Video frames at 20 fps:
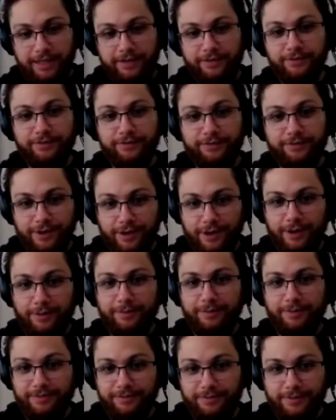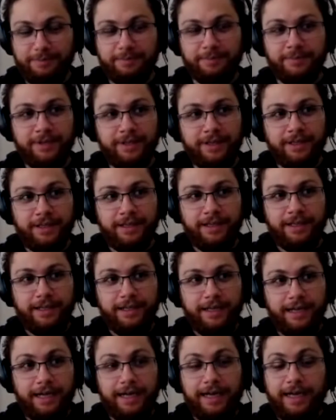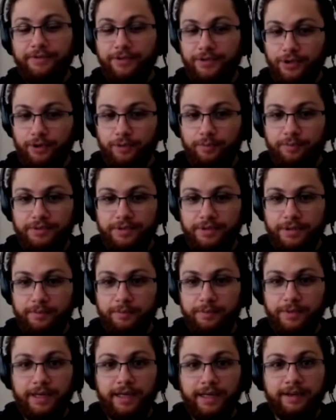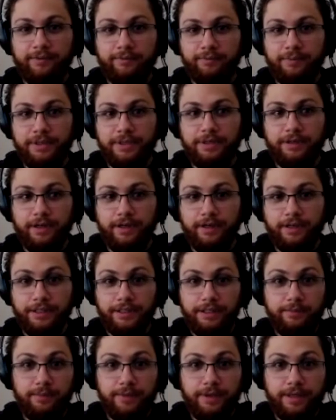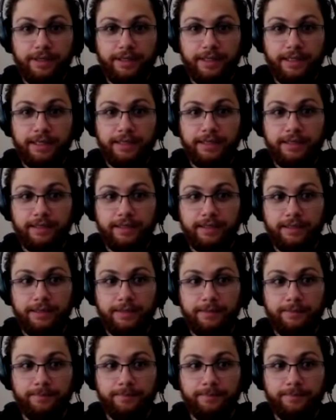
have a couple of them. I haven't opened them, but I have been on eBay and